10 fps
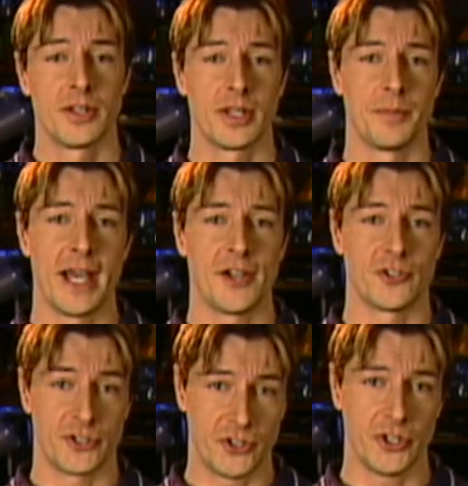Manager
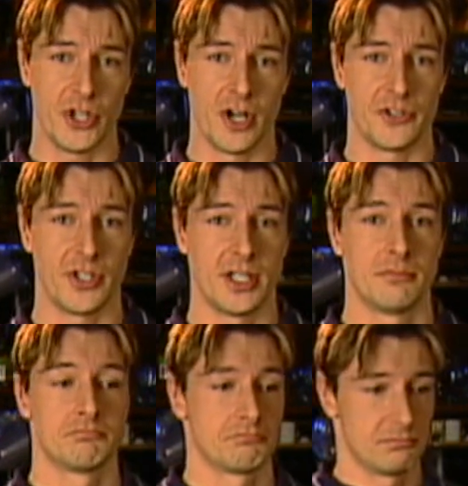stood there and said,
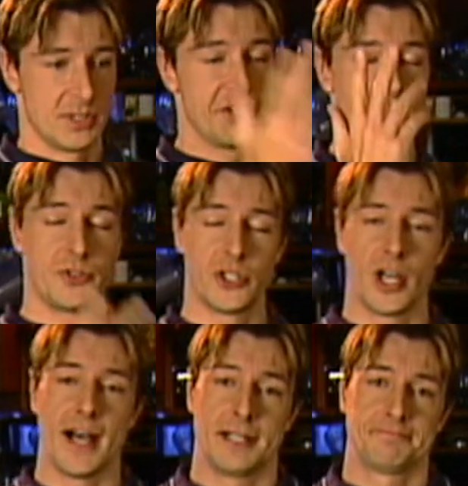"Let's see what you
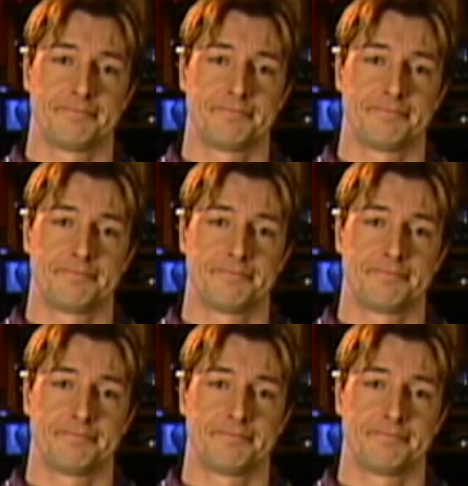got."